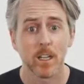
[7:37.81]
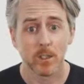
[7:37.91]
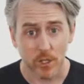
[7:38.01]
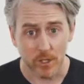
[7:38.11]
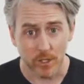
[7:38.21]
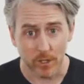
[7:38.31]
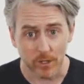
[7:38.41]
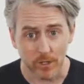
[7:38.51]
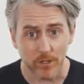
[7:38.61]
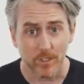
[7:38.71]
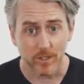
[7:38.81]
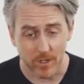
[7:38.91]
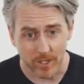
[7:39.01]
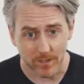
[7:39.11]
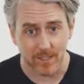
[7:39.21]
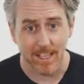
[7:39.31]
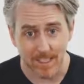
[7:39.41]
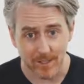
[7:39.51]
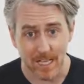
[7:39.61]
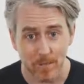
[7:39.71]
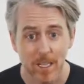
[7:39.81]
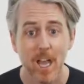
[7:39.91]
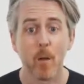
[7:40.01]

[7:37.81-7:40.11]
cheese cultures, salt, enzymes,